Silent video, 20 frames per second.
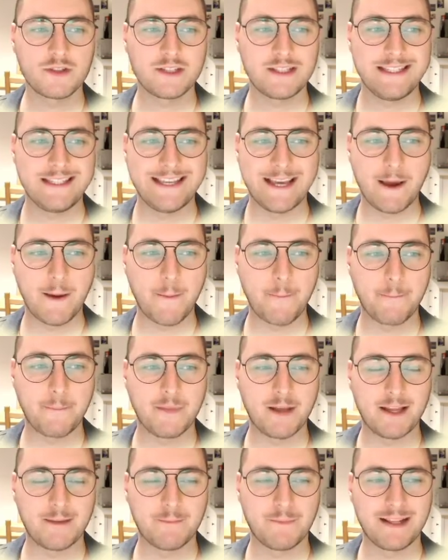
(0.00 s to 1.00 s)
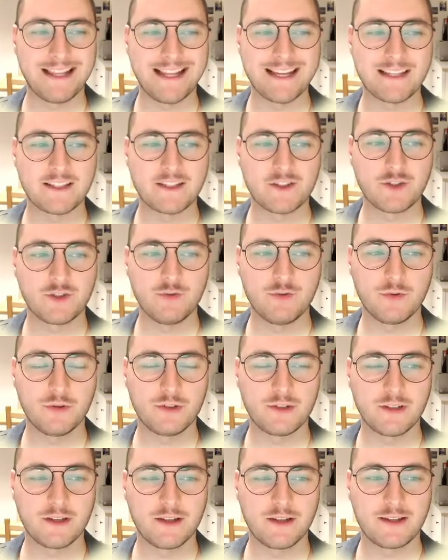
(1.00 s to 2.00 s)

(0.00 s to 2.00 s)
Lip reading: the LAT tool,